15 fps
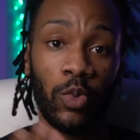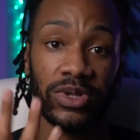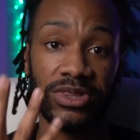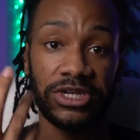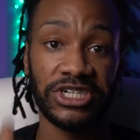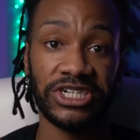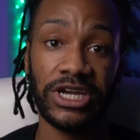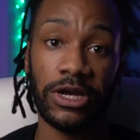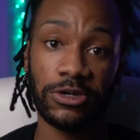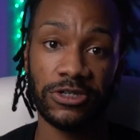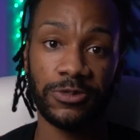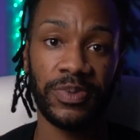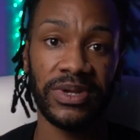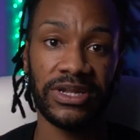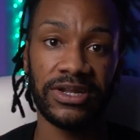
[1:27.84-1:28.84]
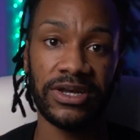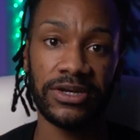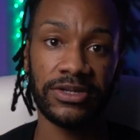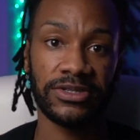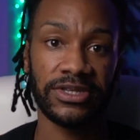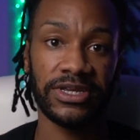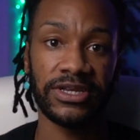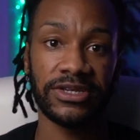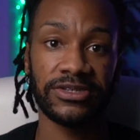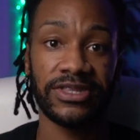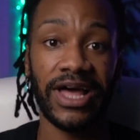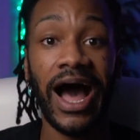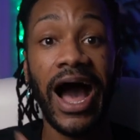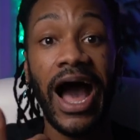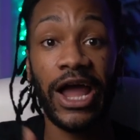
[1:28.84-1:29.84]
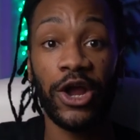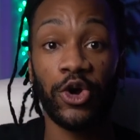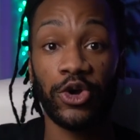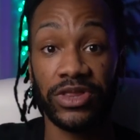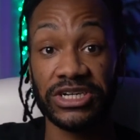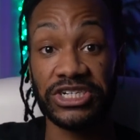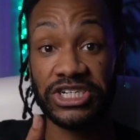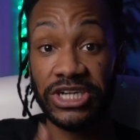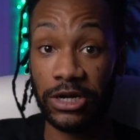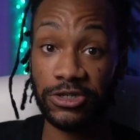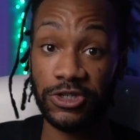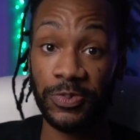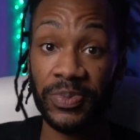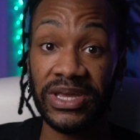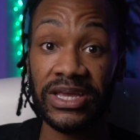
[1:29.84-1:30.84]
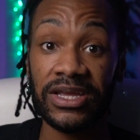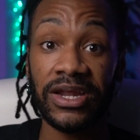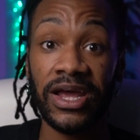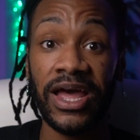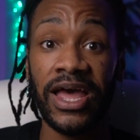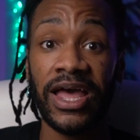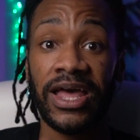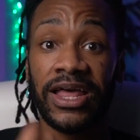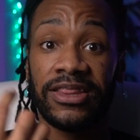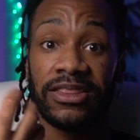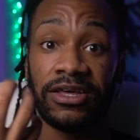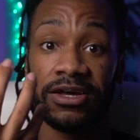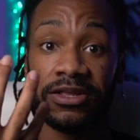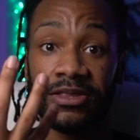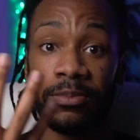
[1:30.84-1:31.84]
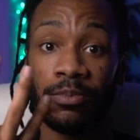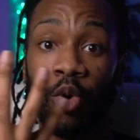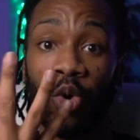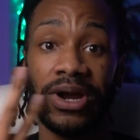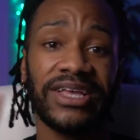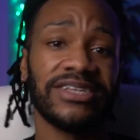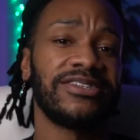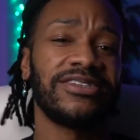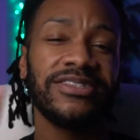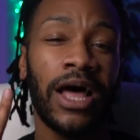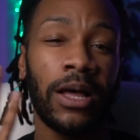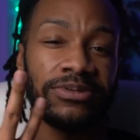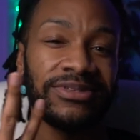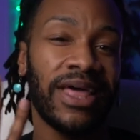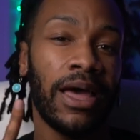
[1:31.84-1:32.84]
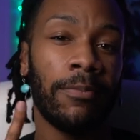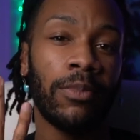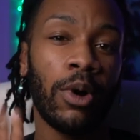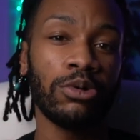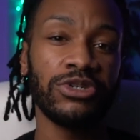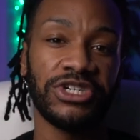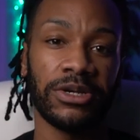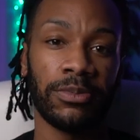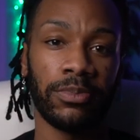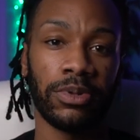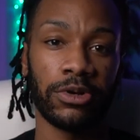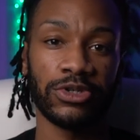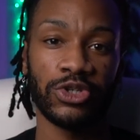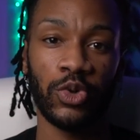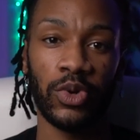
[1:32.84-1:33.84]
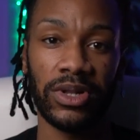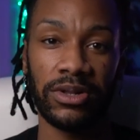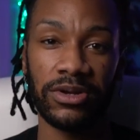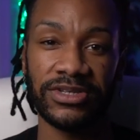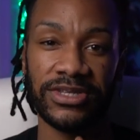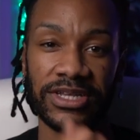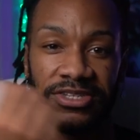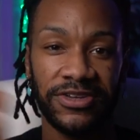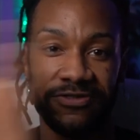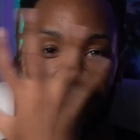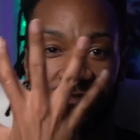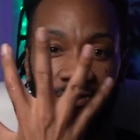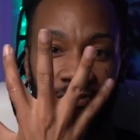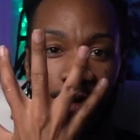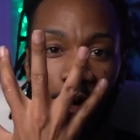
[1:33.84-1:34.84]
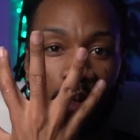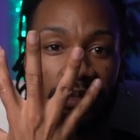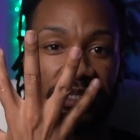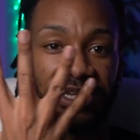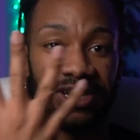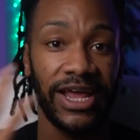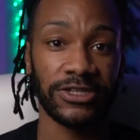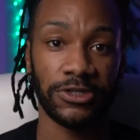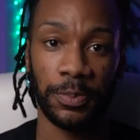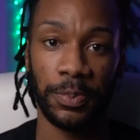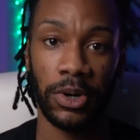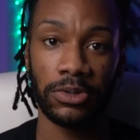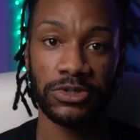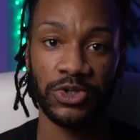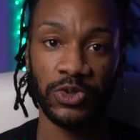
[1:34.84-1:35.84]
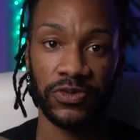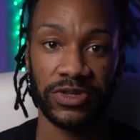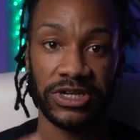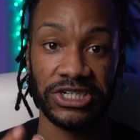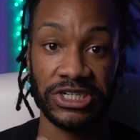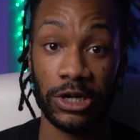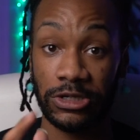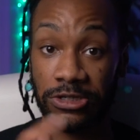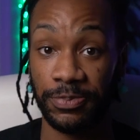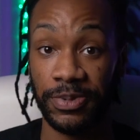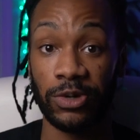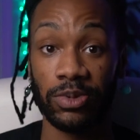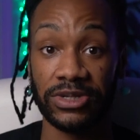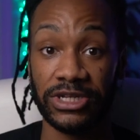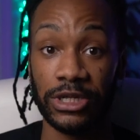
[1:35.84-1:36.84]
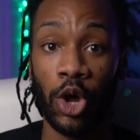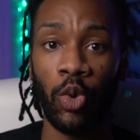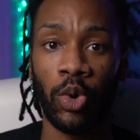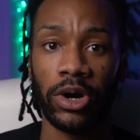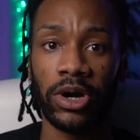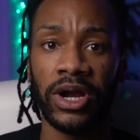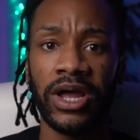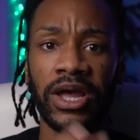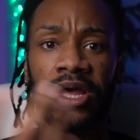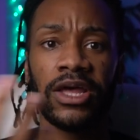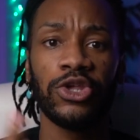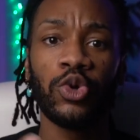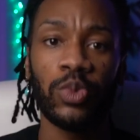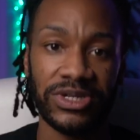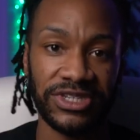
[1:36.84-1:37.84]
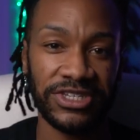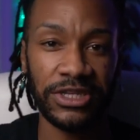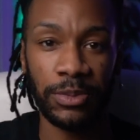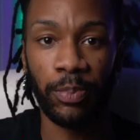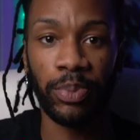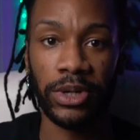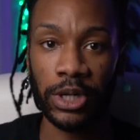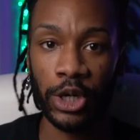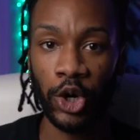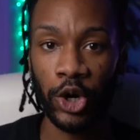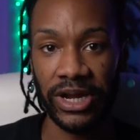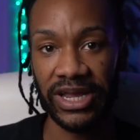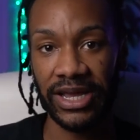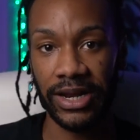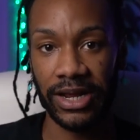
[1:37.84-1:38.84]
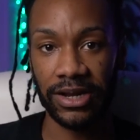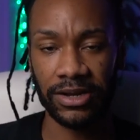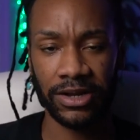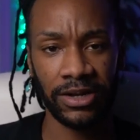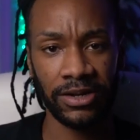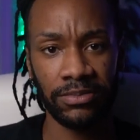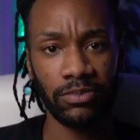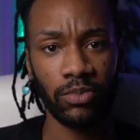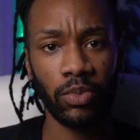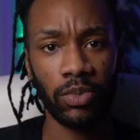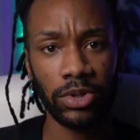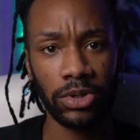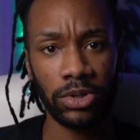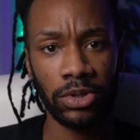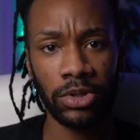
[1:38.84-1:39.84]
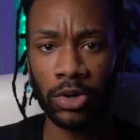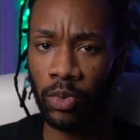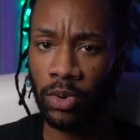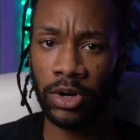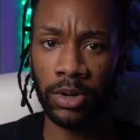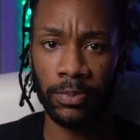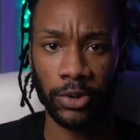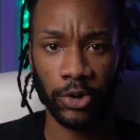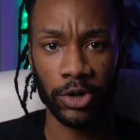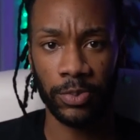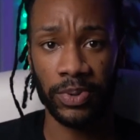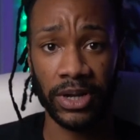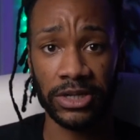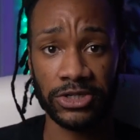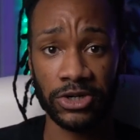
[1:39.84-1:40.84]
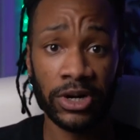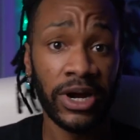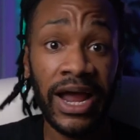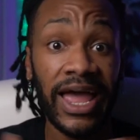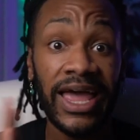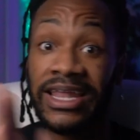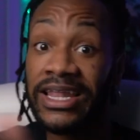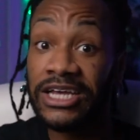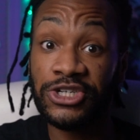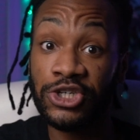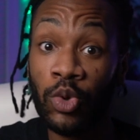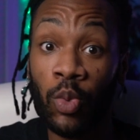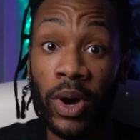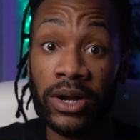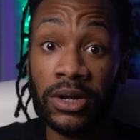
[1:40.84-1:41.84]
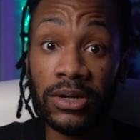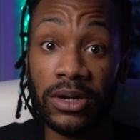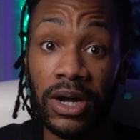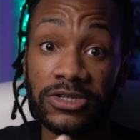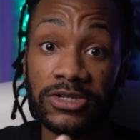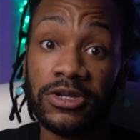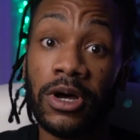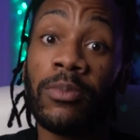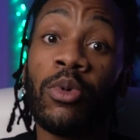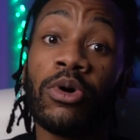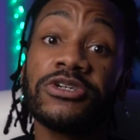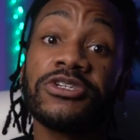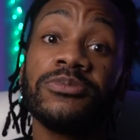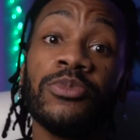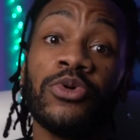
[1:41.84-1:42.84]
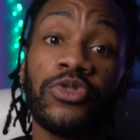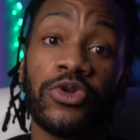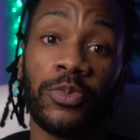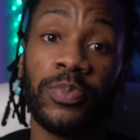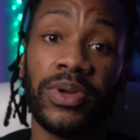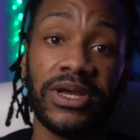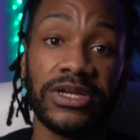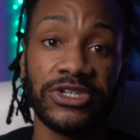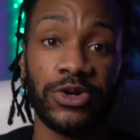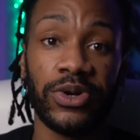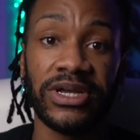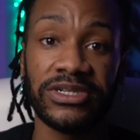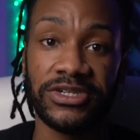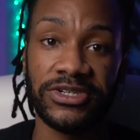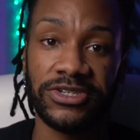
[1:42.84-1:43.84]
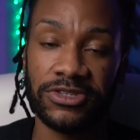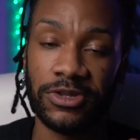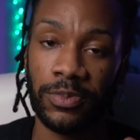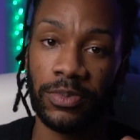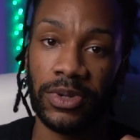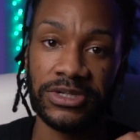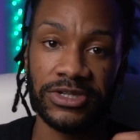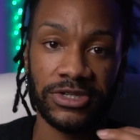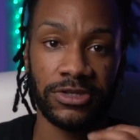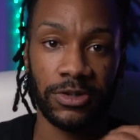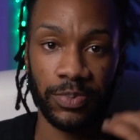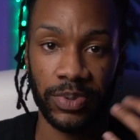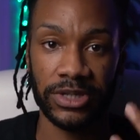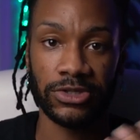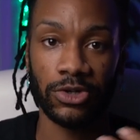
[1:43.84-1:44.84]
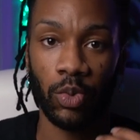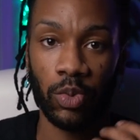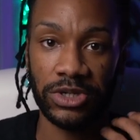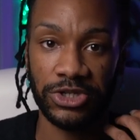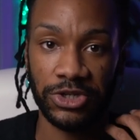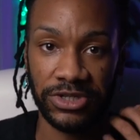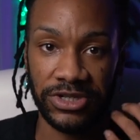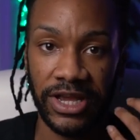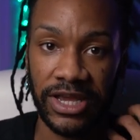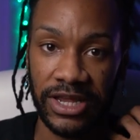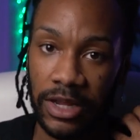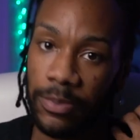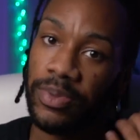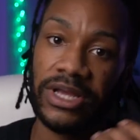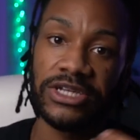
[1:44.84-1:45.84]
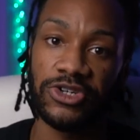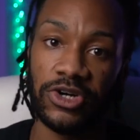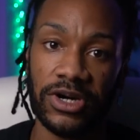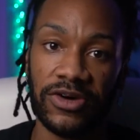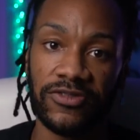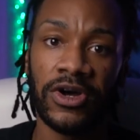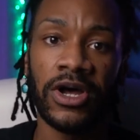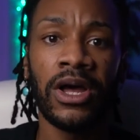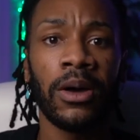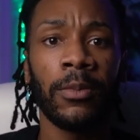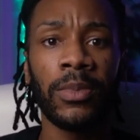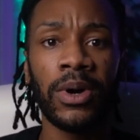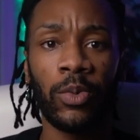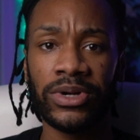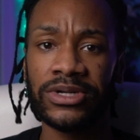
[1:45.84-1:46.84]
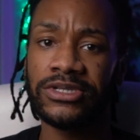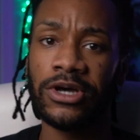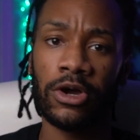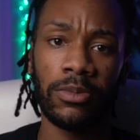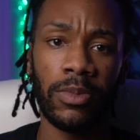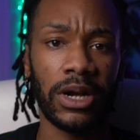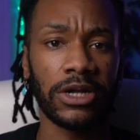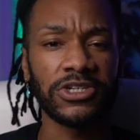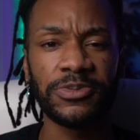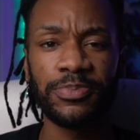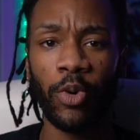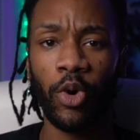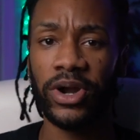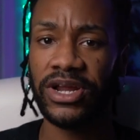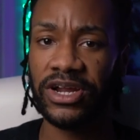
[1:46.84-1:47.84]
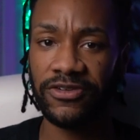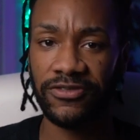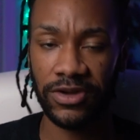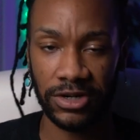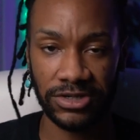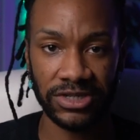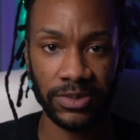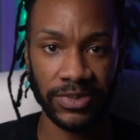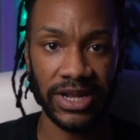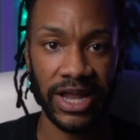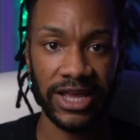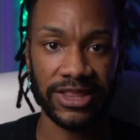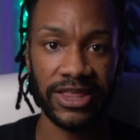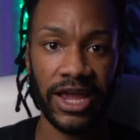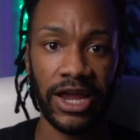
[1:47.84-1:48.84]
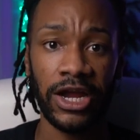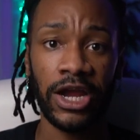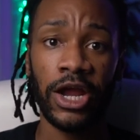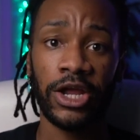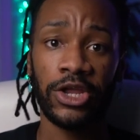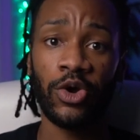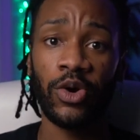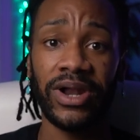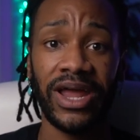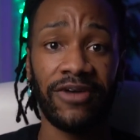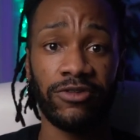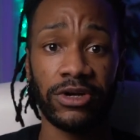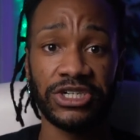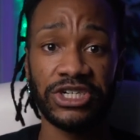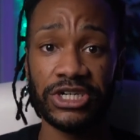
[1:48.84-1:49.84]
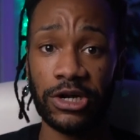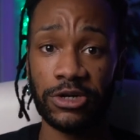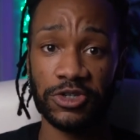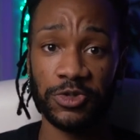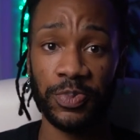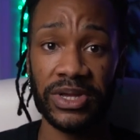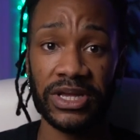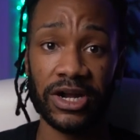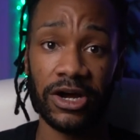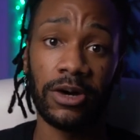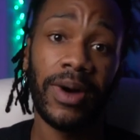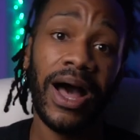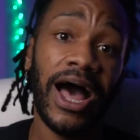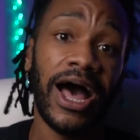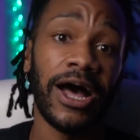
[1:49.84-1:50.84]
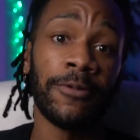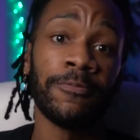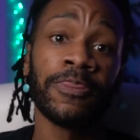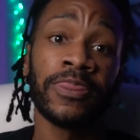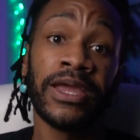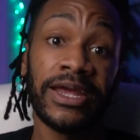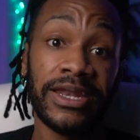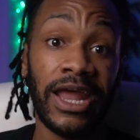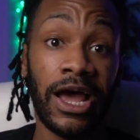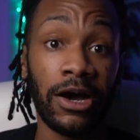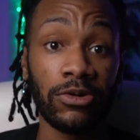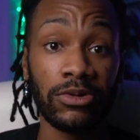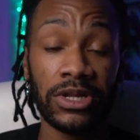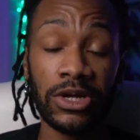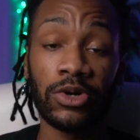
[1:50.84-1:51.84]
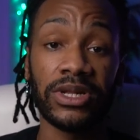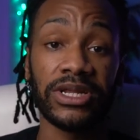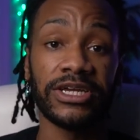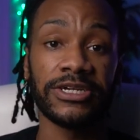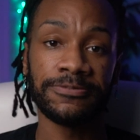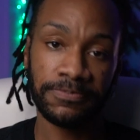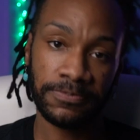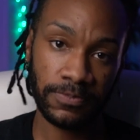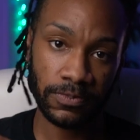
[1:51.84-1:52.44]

what the shutter speed does is the higher the shutter speed, the more it stops that motion blur, so it looks as if it's frozen, as opposed to if the shutter speed was lower, you would see blur in it. And you don't want a blurry picture unless you want a more smoother picture. It just depends on what you're taking a picture of. But when you're talking about a sporting event or something like that, you're gonna have your shutter speed up high. Now, literally,